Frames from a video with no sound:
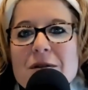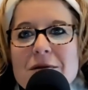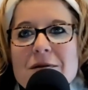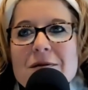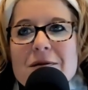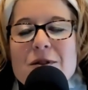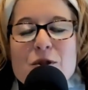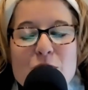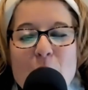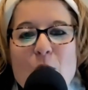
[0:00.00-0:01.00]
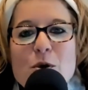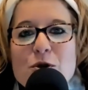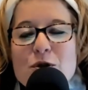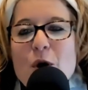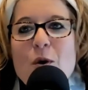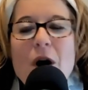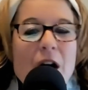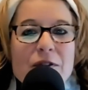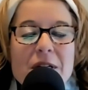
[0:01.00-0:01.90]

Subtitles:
so often.